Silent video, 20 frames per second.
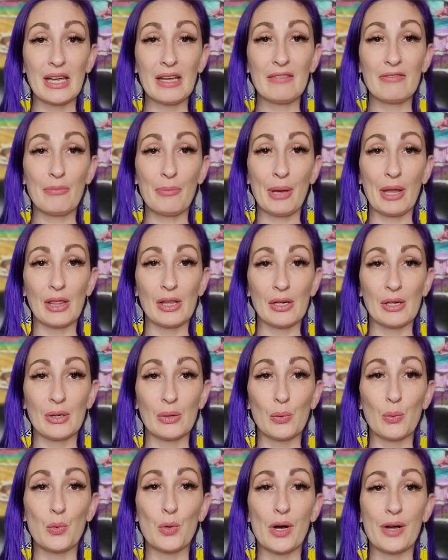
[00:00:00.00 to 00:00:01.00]
if Bella
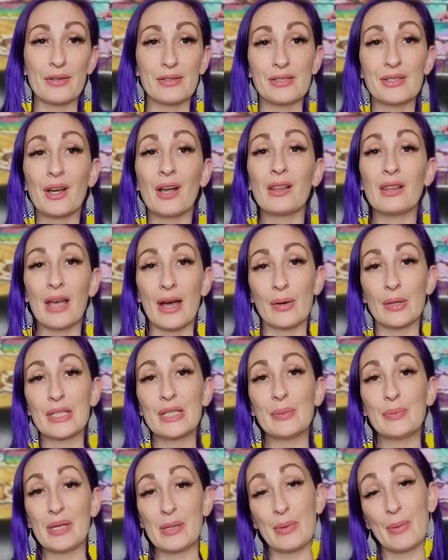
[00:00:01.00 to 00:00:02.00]
was allowed
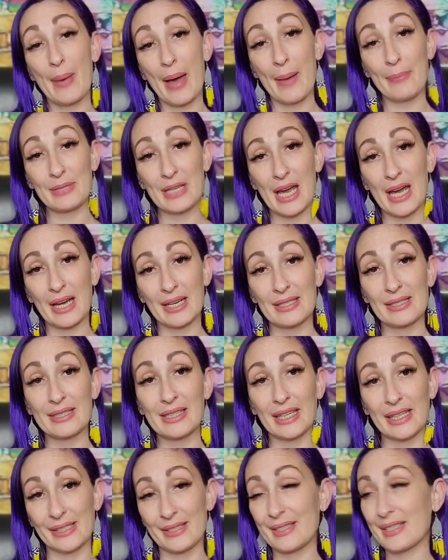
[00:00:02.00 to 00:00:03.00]
to be baptized
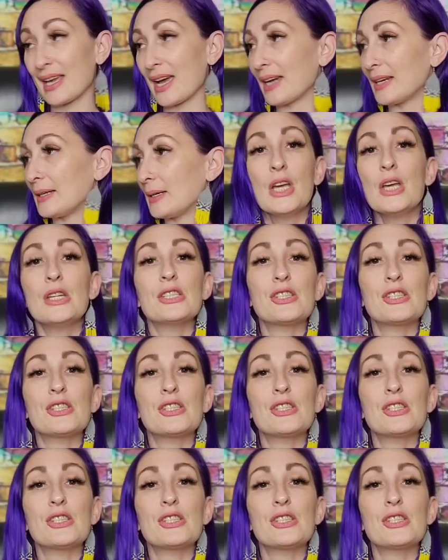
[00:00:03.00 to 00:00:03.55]
inside.